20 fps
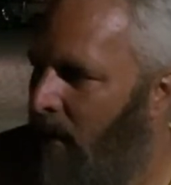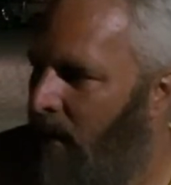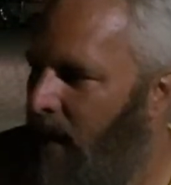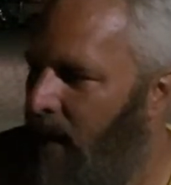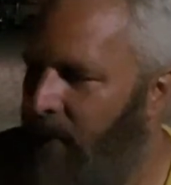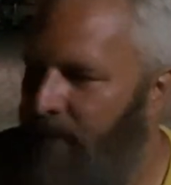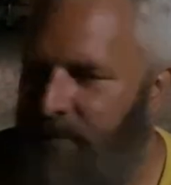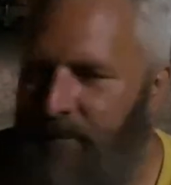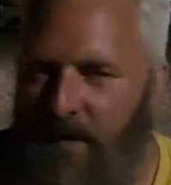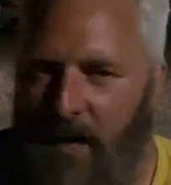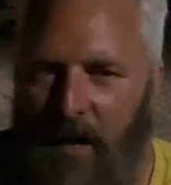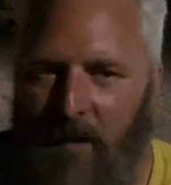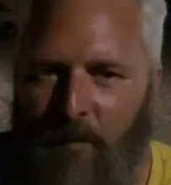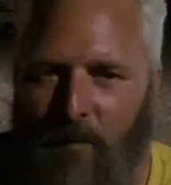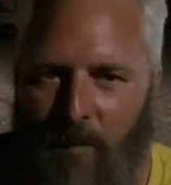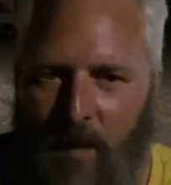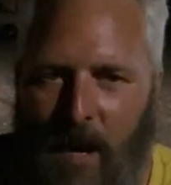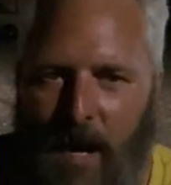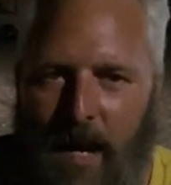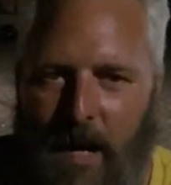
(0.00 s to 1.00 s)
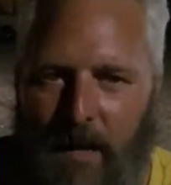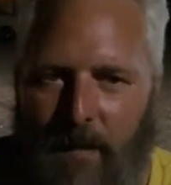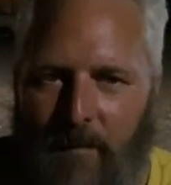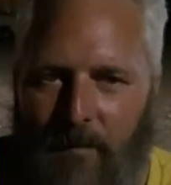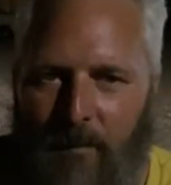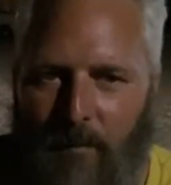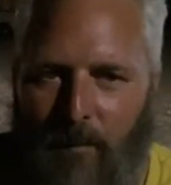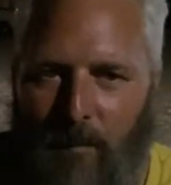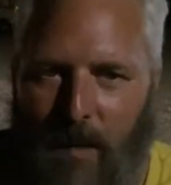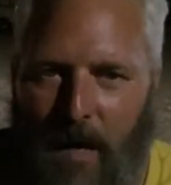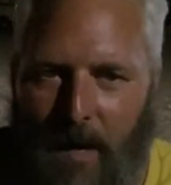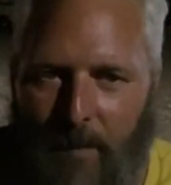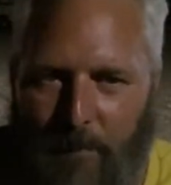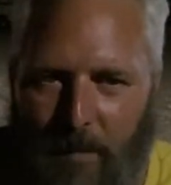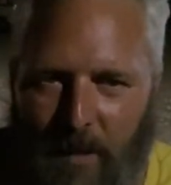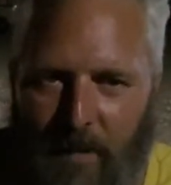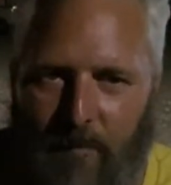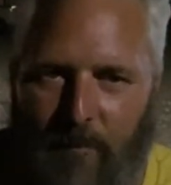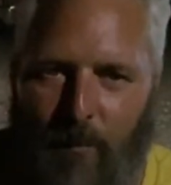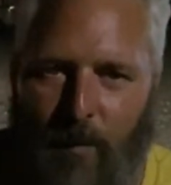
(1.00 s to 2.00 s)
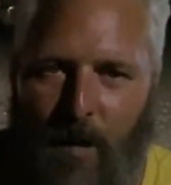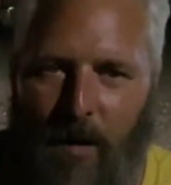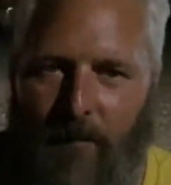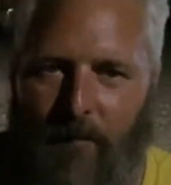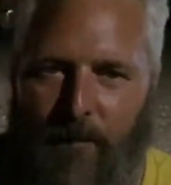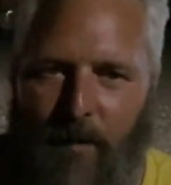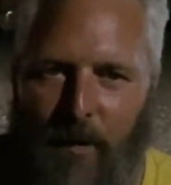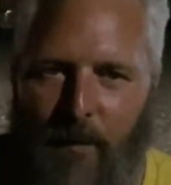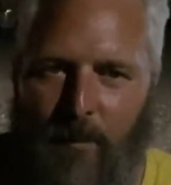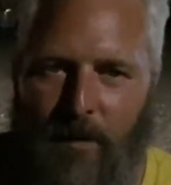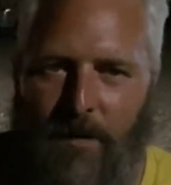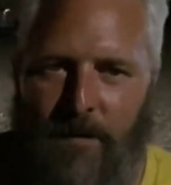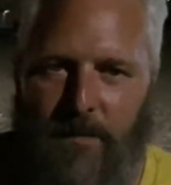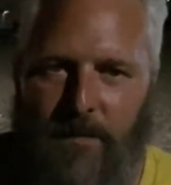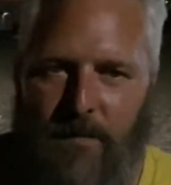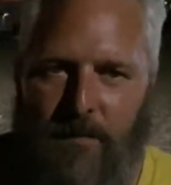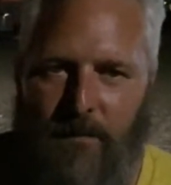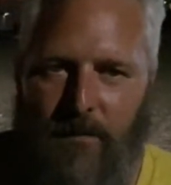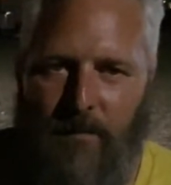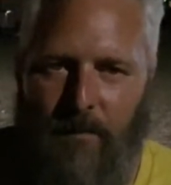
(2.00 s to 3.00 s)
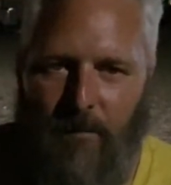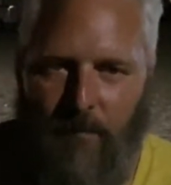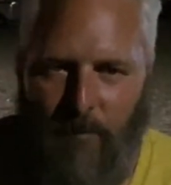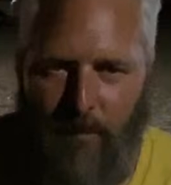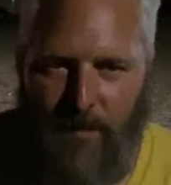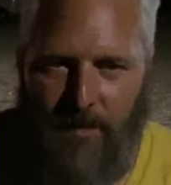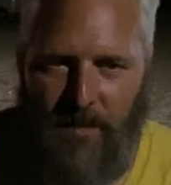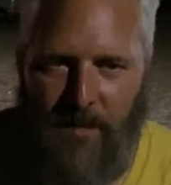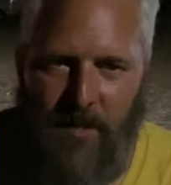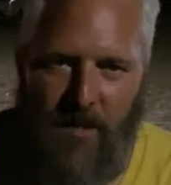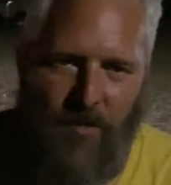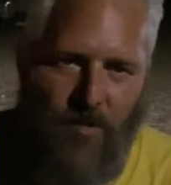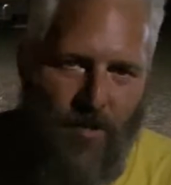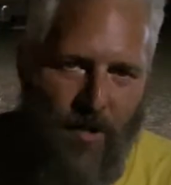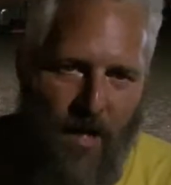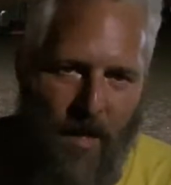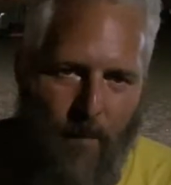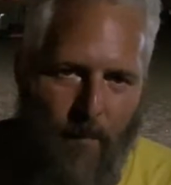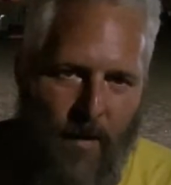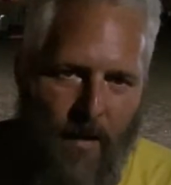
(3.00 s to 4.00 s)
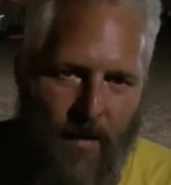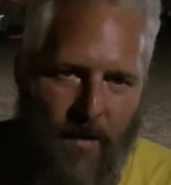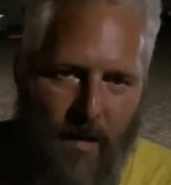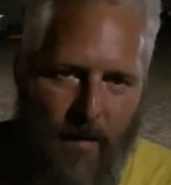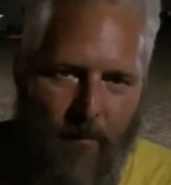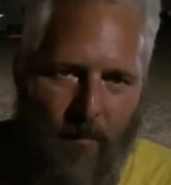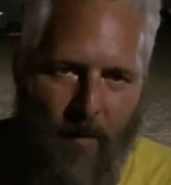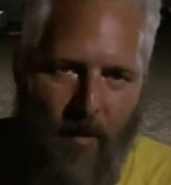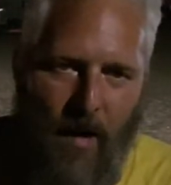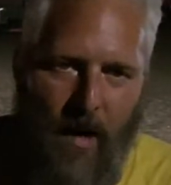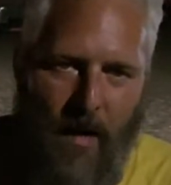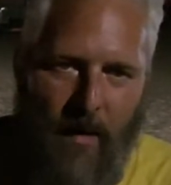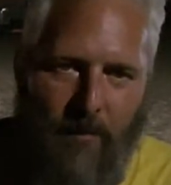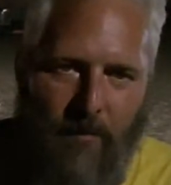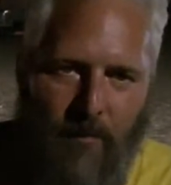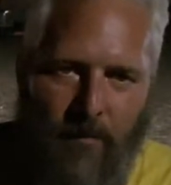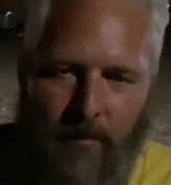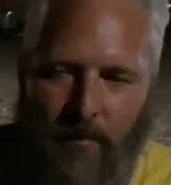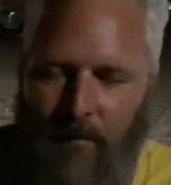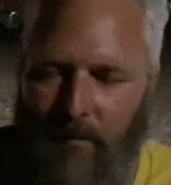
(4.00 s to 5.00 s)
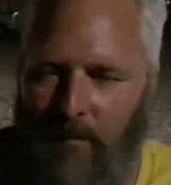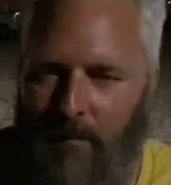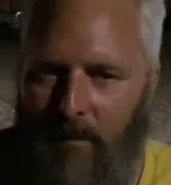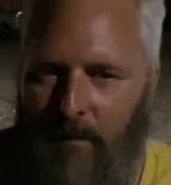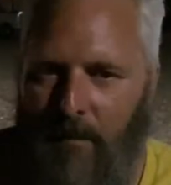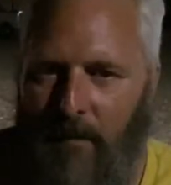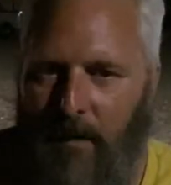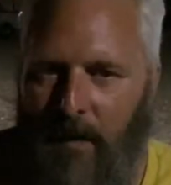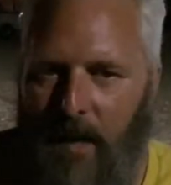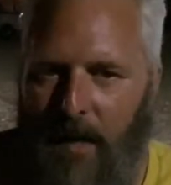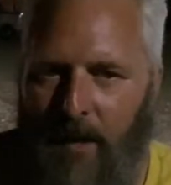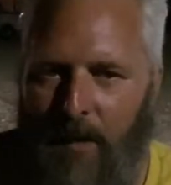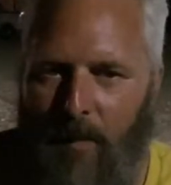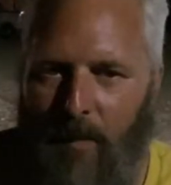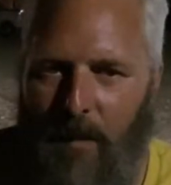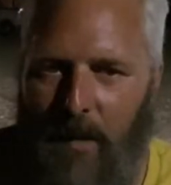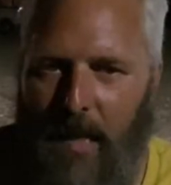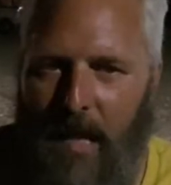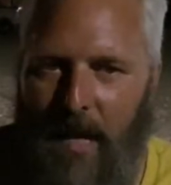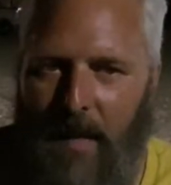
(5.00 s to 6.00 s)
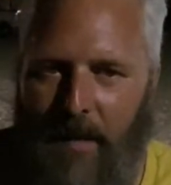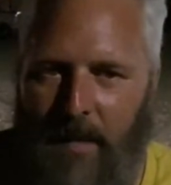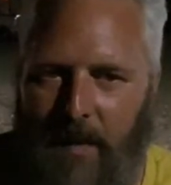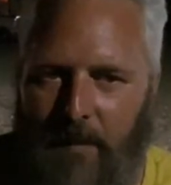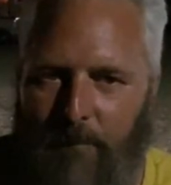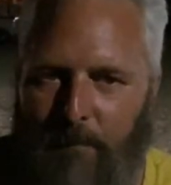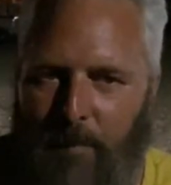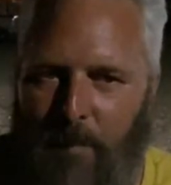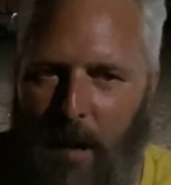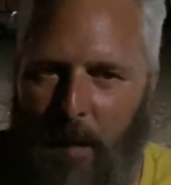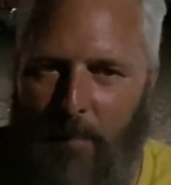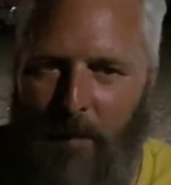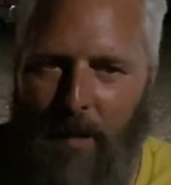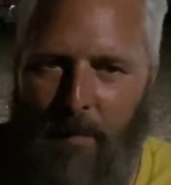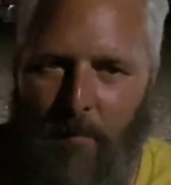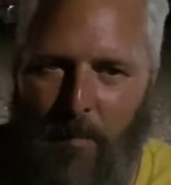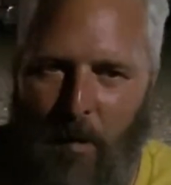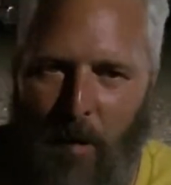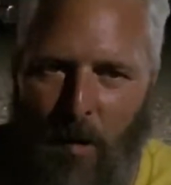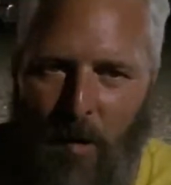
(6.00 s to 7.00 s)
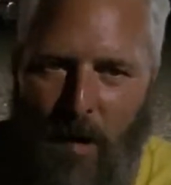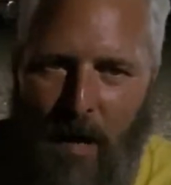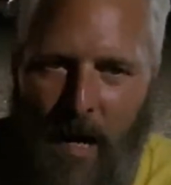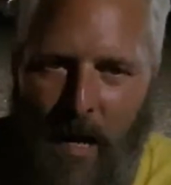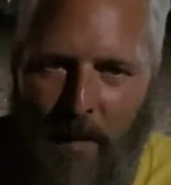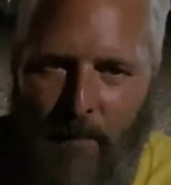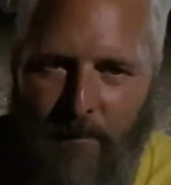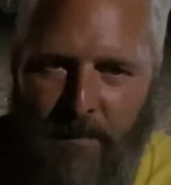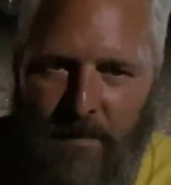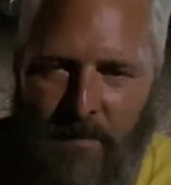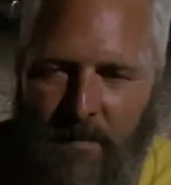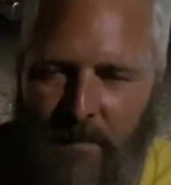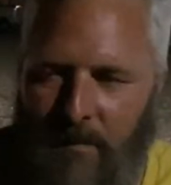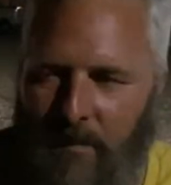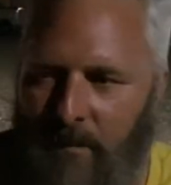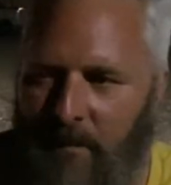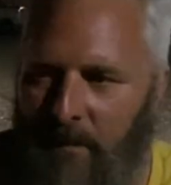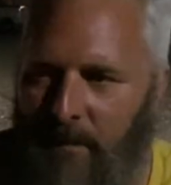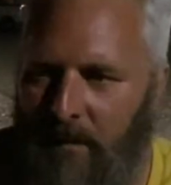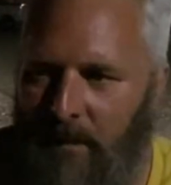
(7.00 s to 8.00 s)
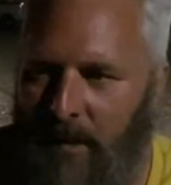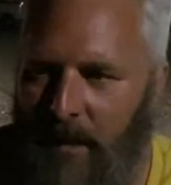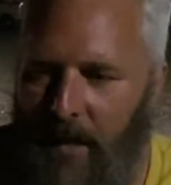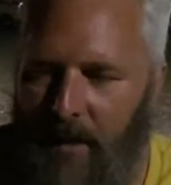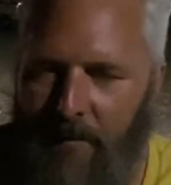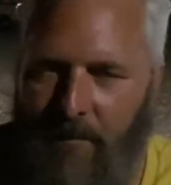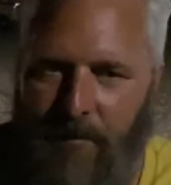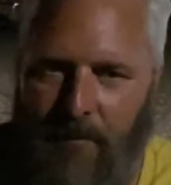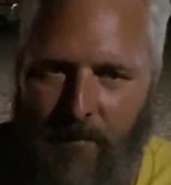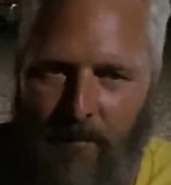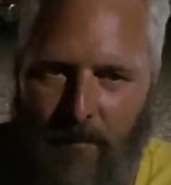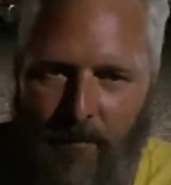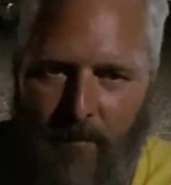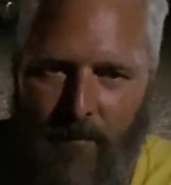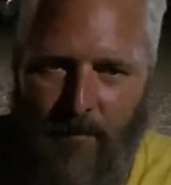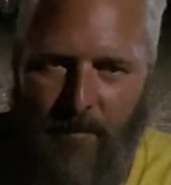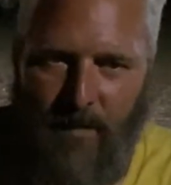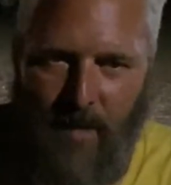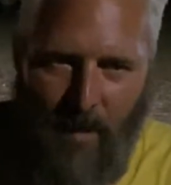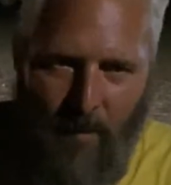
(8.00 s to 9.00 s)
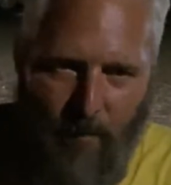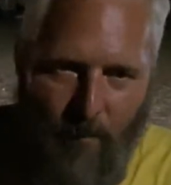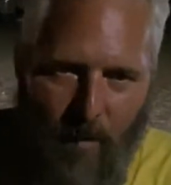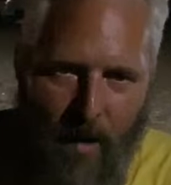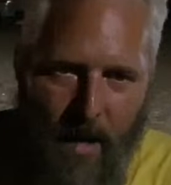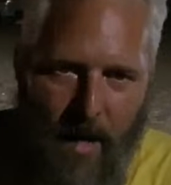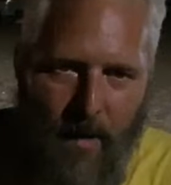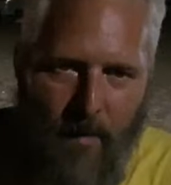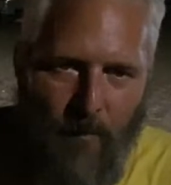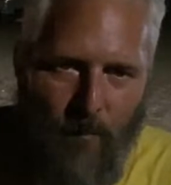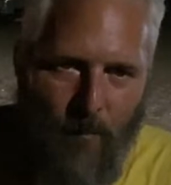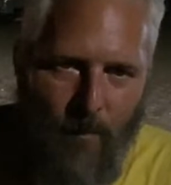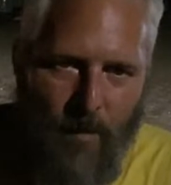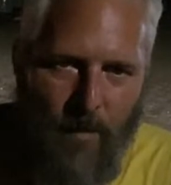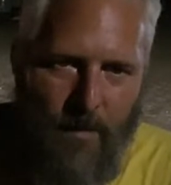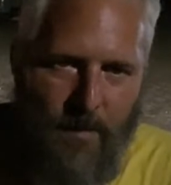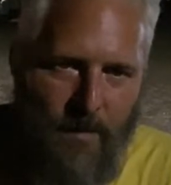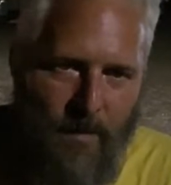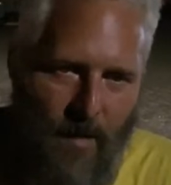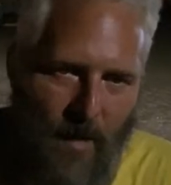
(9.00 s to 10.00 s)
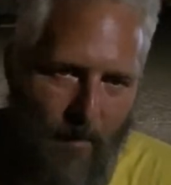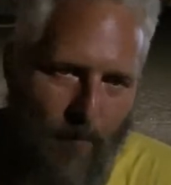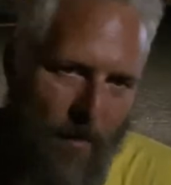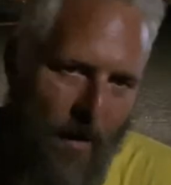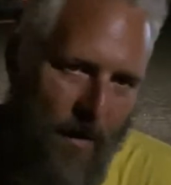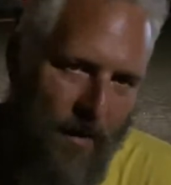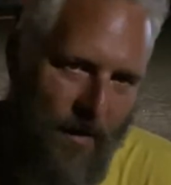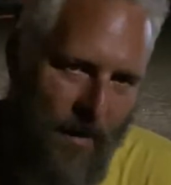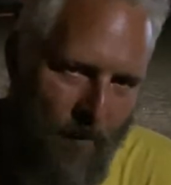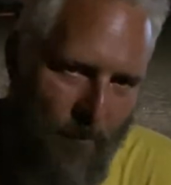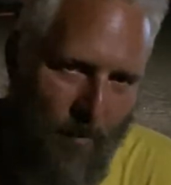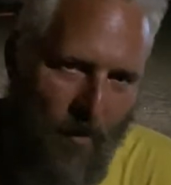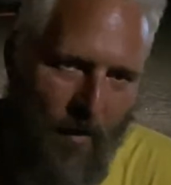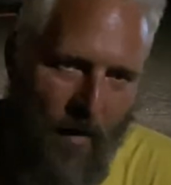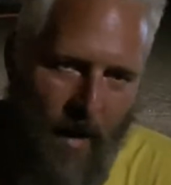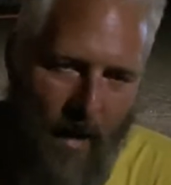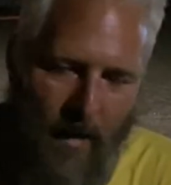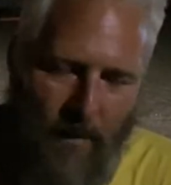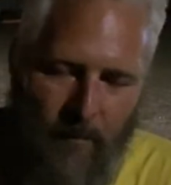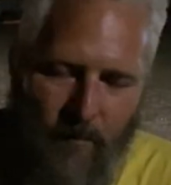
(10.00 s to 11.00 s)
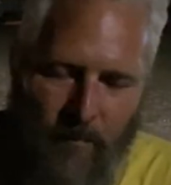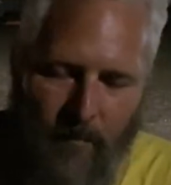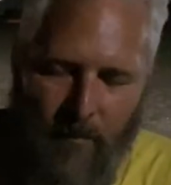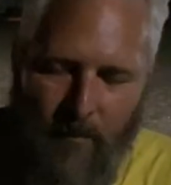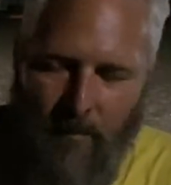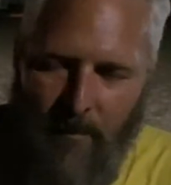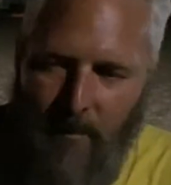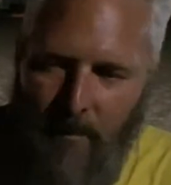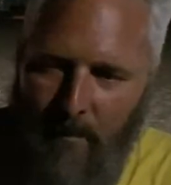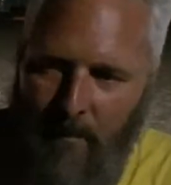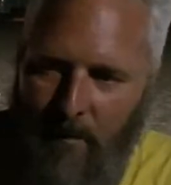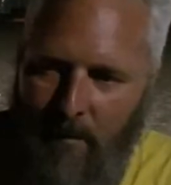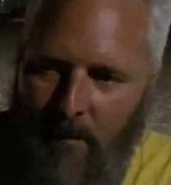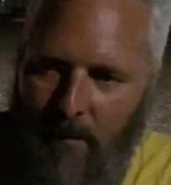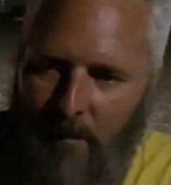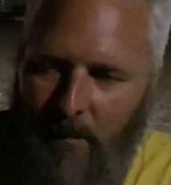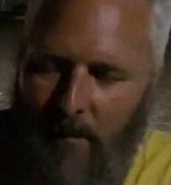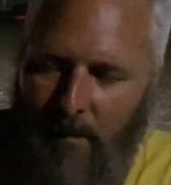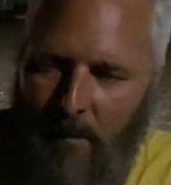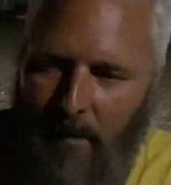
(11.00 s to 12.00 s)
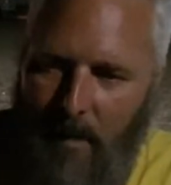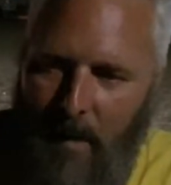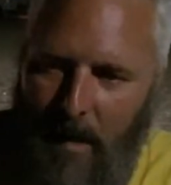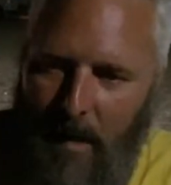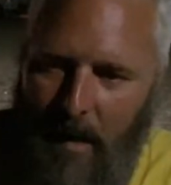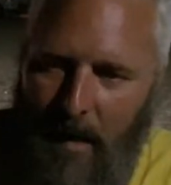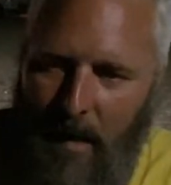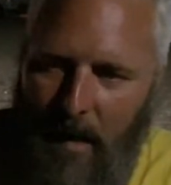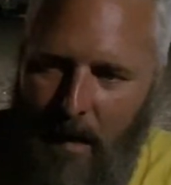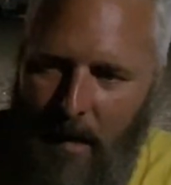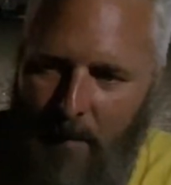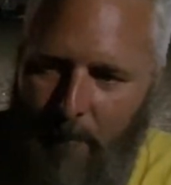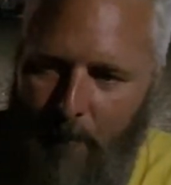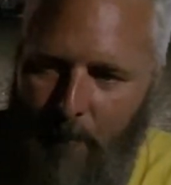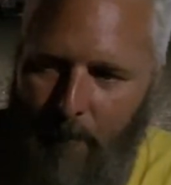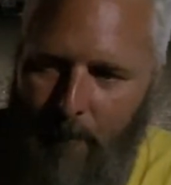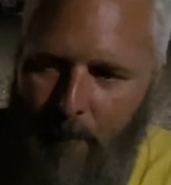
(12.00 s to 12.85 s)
if done right, I believe welfare was initiated by the Democrats. I know a lot of the public programs, if done right, were done by Democrats. I